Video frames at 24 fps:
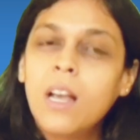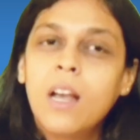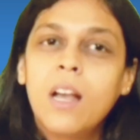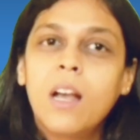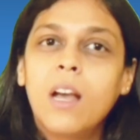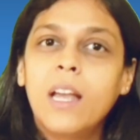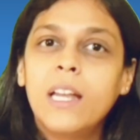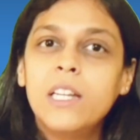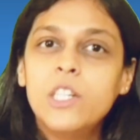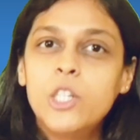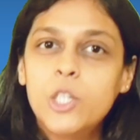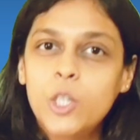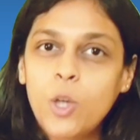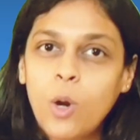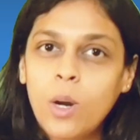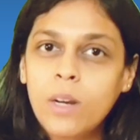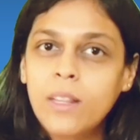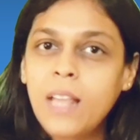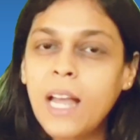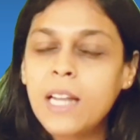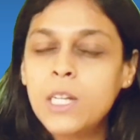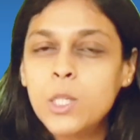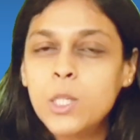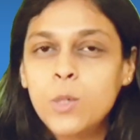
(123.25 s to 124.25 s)
Ensure
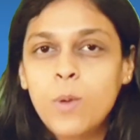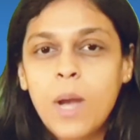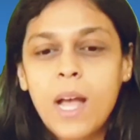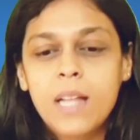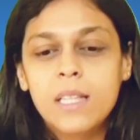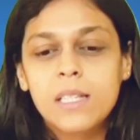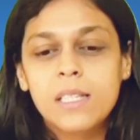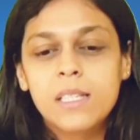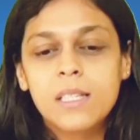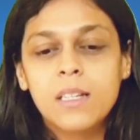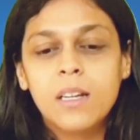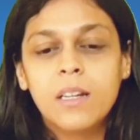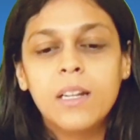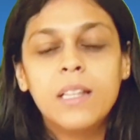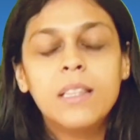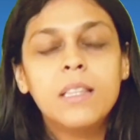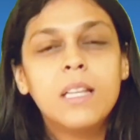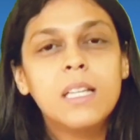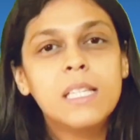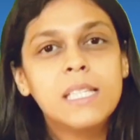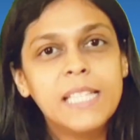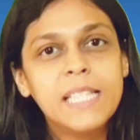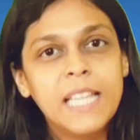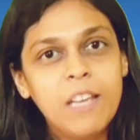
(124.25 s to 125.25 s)
that you answer in the
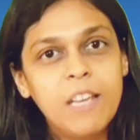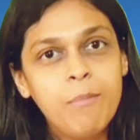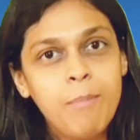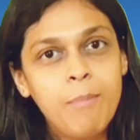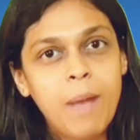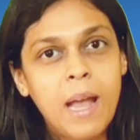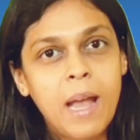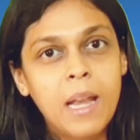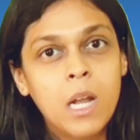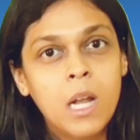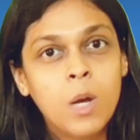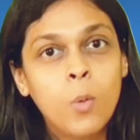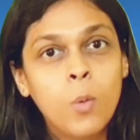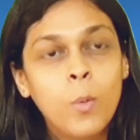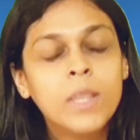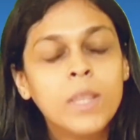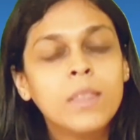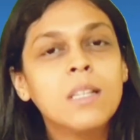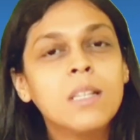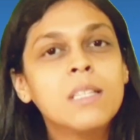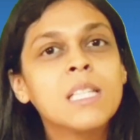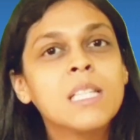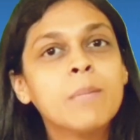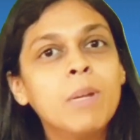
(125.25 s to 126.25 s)
same manner with the
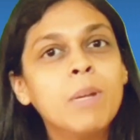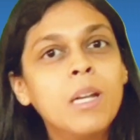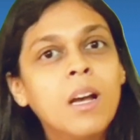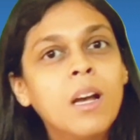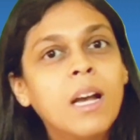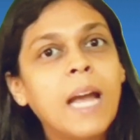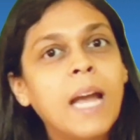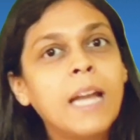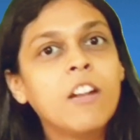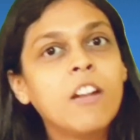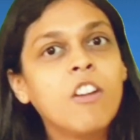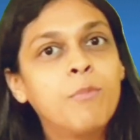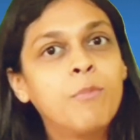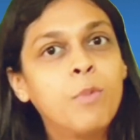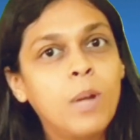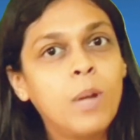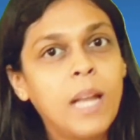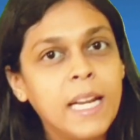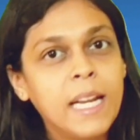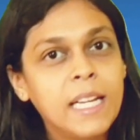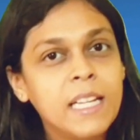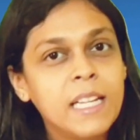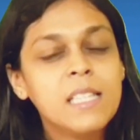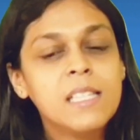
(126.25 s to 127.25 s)
similar kind of
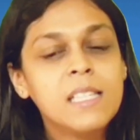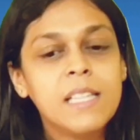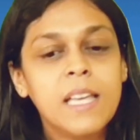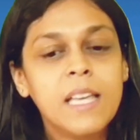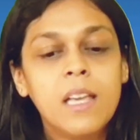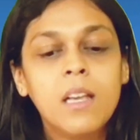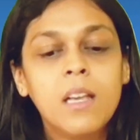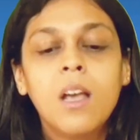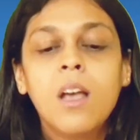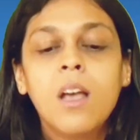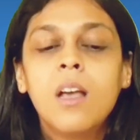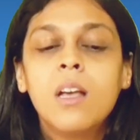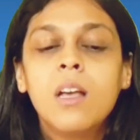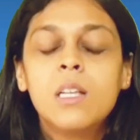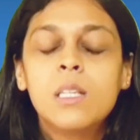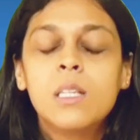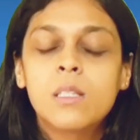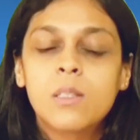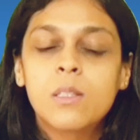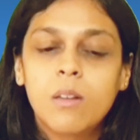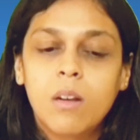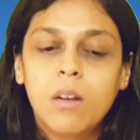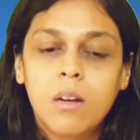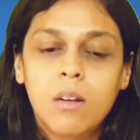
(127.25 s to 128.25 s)
politeness saying,
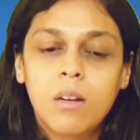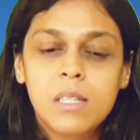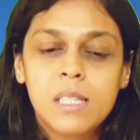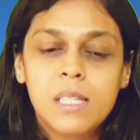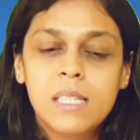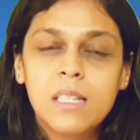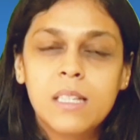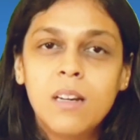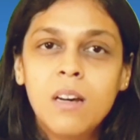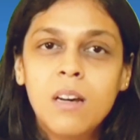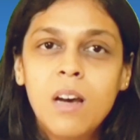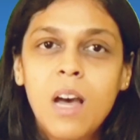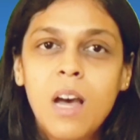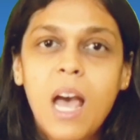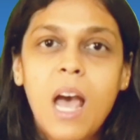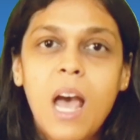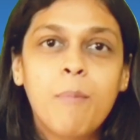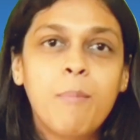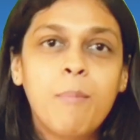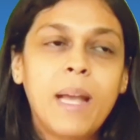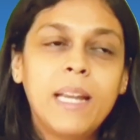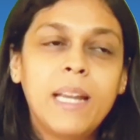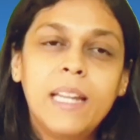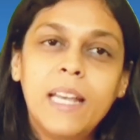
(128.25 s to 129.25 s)
sir,
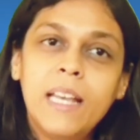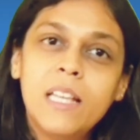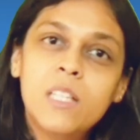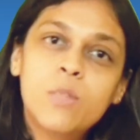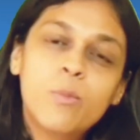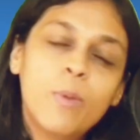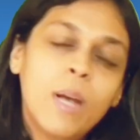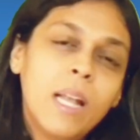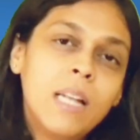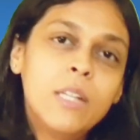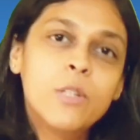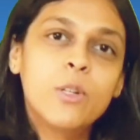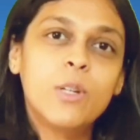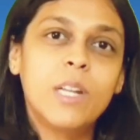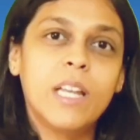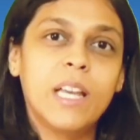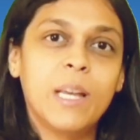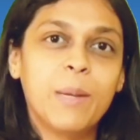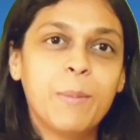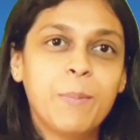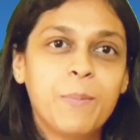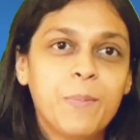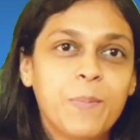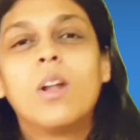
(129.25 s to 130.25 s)
my day is well
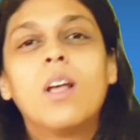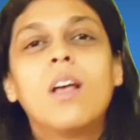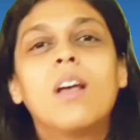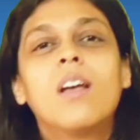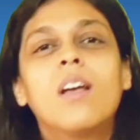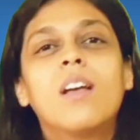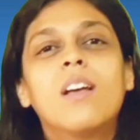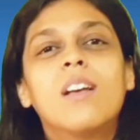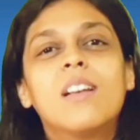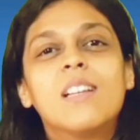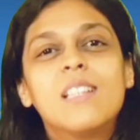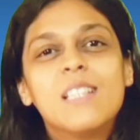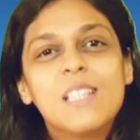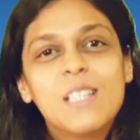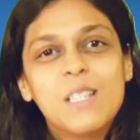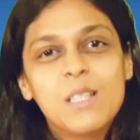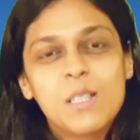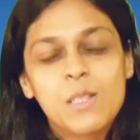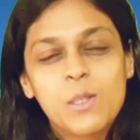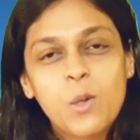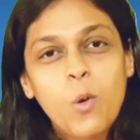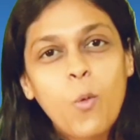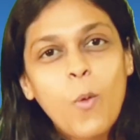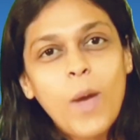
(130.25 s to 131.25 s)
today. So